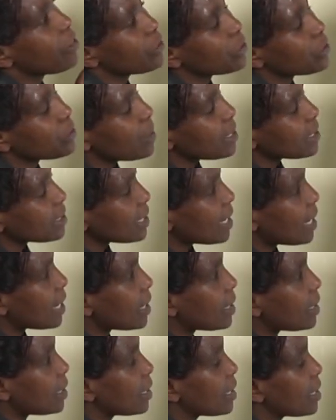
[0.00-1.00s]
those ones
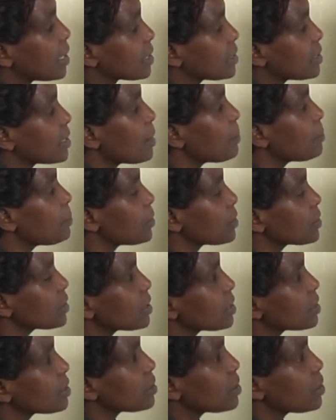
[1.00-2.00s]
are
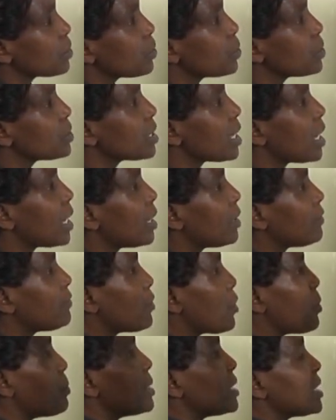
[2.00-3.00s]
examples which are
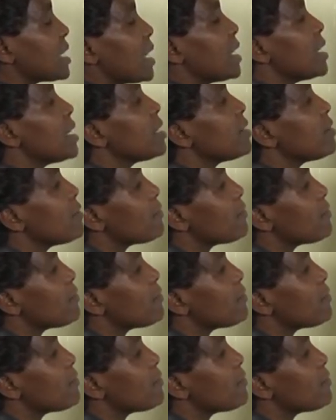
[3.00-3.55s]
for measuring